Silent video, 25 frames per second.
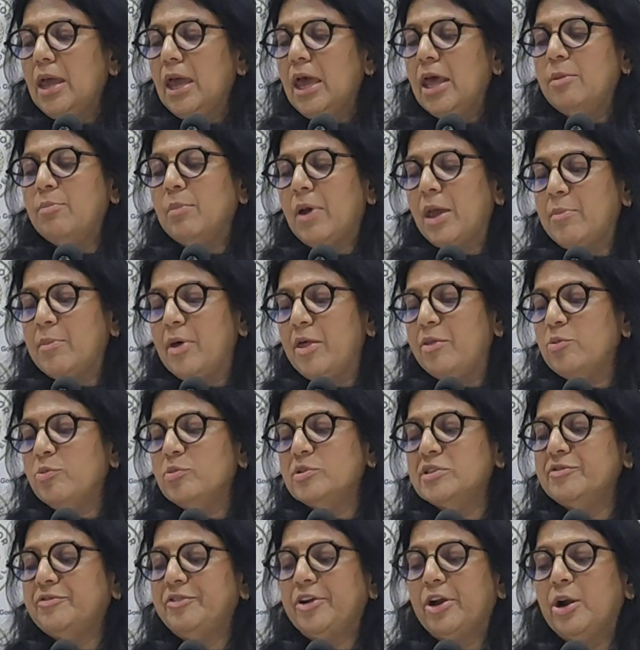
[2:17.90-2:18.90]
and my mother
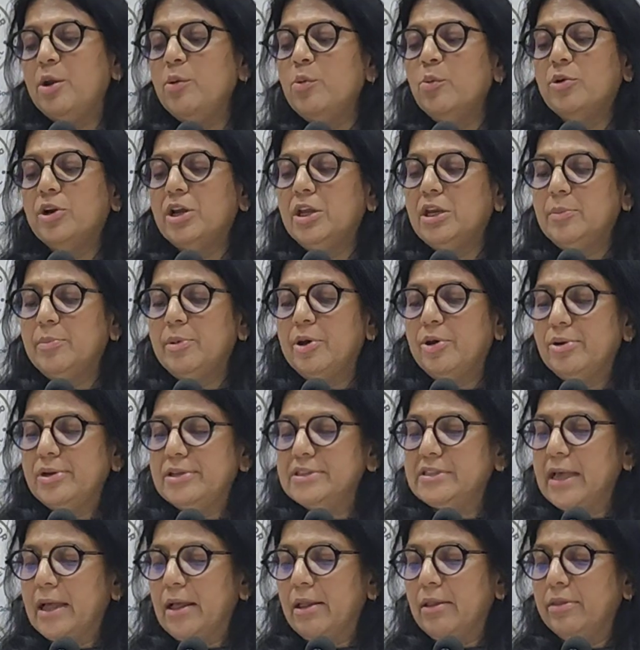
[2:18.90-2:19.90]
was very worried about
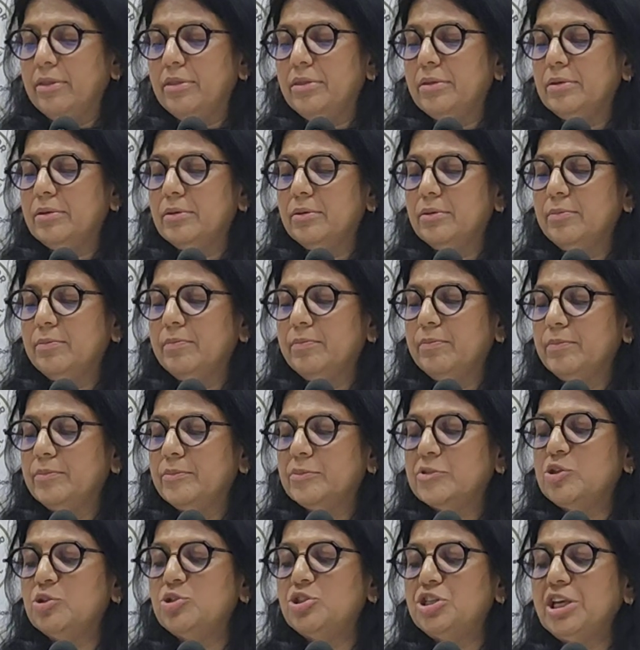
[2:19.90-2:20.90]
his health.
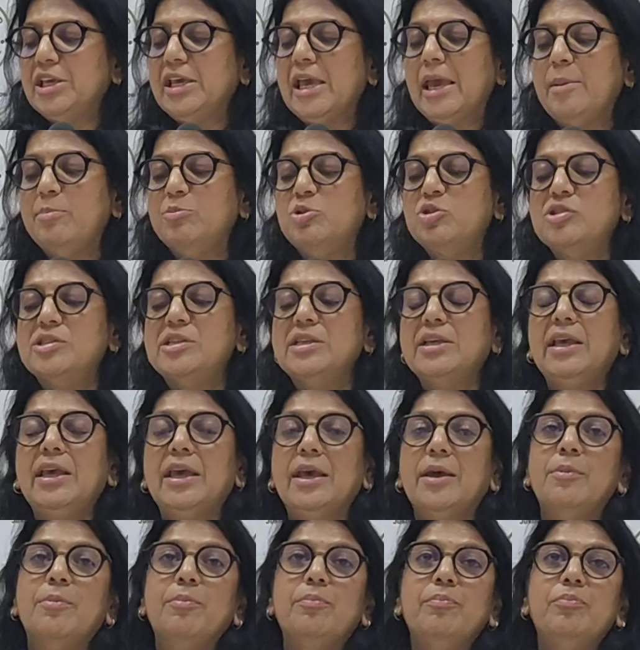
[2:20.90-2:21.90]
So she came to see
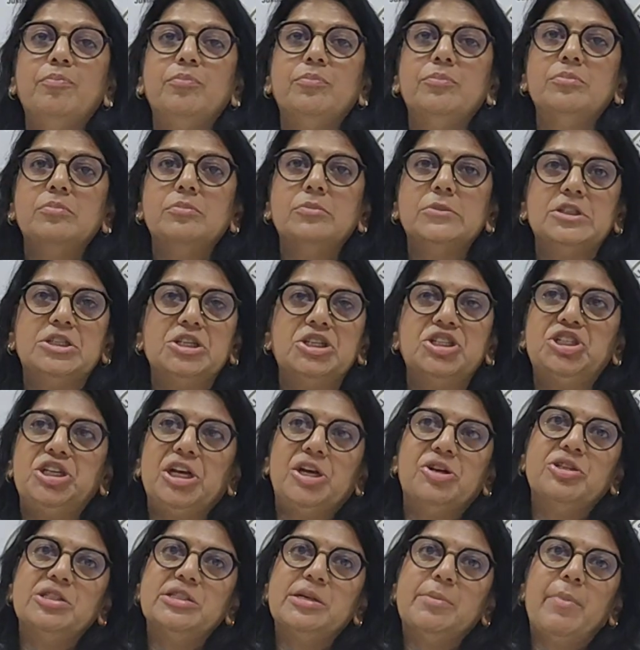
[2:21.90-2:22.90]
him, to
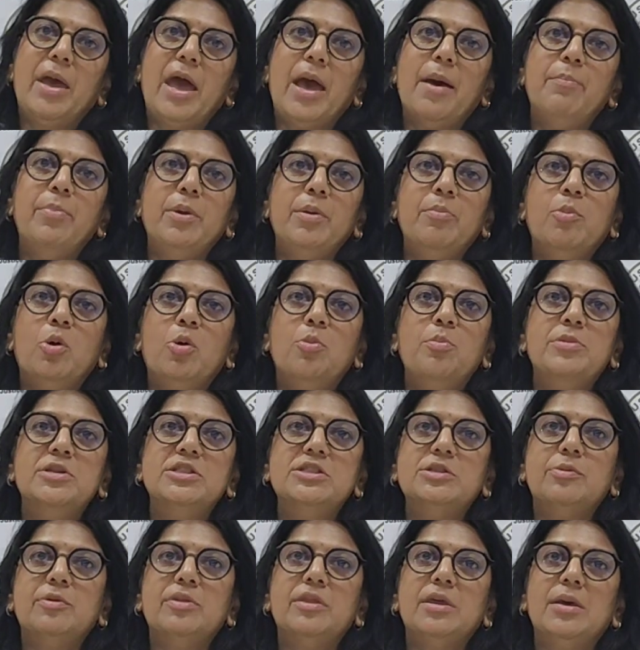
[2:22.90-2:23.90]
share some happy
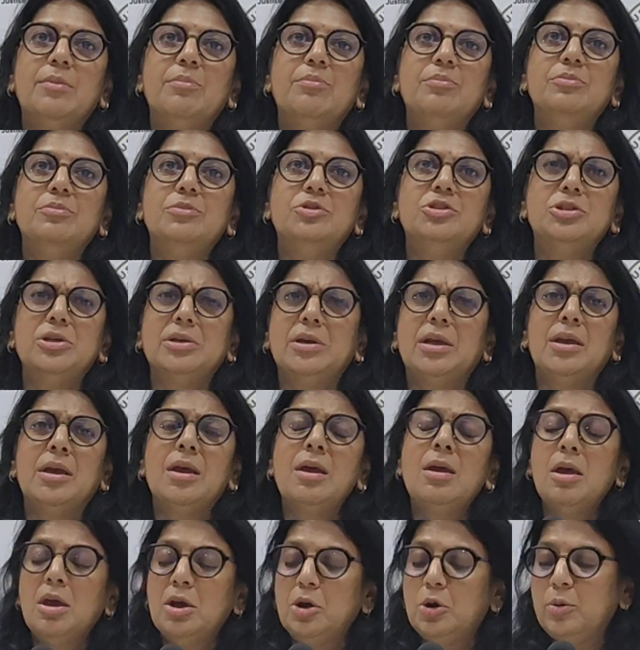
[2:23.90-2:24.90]
moments with him,
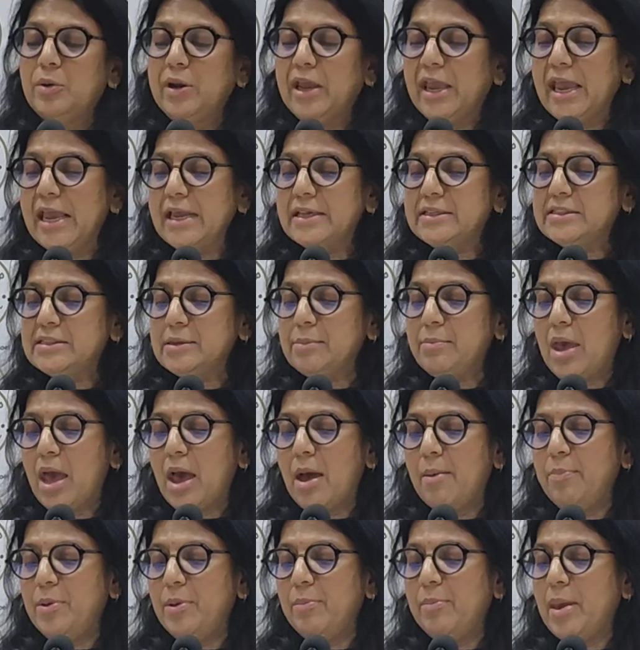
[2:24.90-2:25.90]
to create some
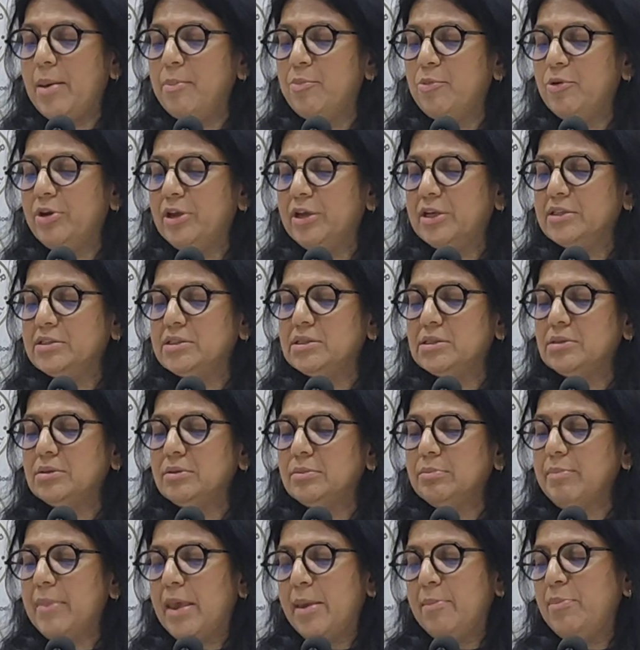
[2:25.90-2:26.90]
happy memories,
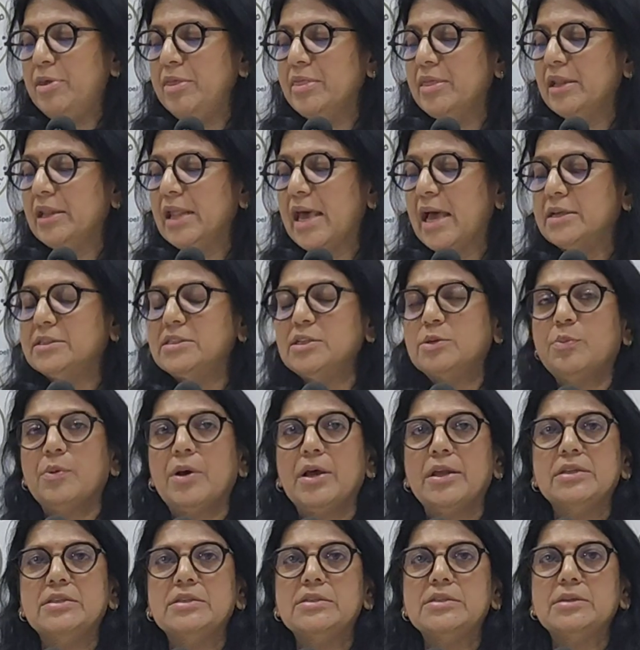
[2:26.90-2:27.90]
maybe the last
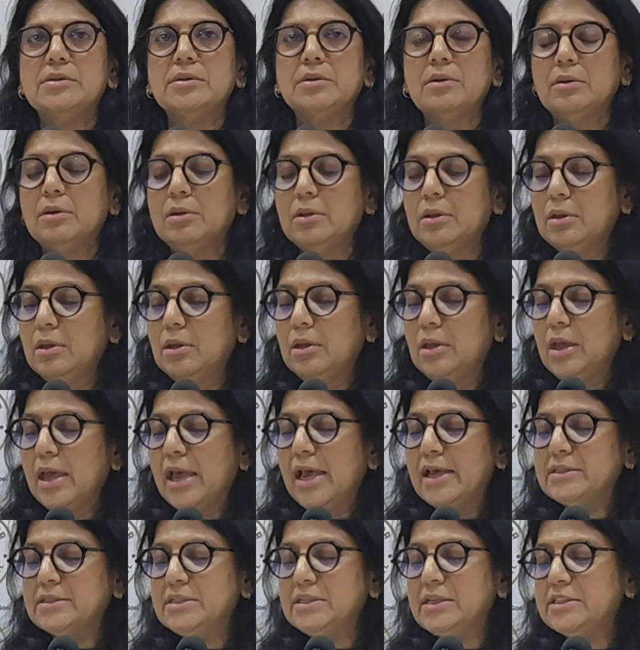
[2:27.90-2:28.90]
ones,
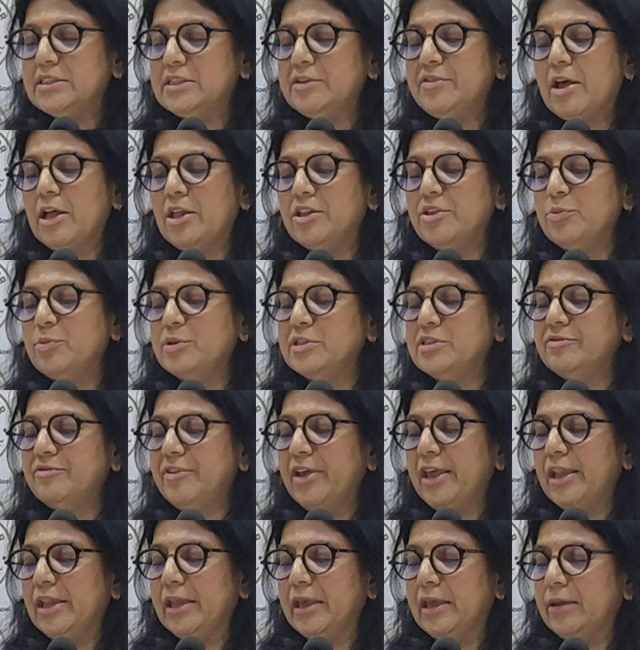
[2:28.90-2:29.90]
as his health was
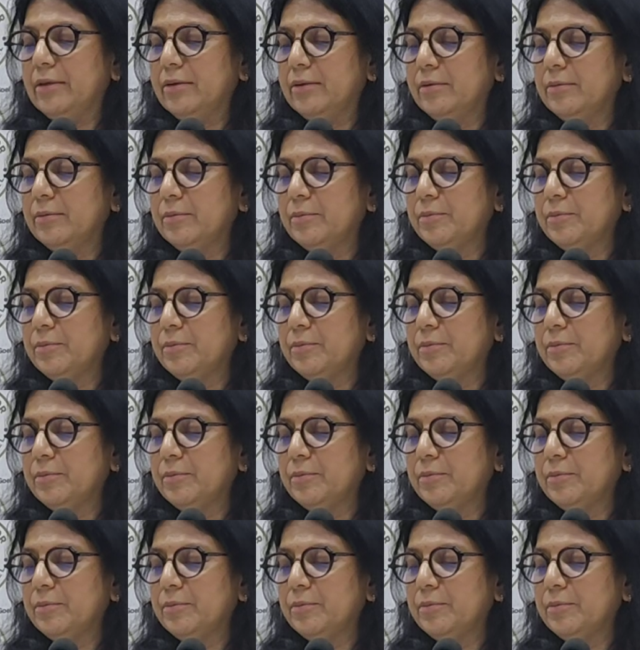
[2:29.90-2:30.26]
failing.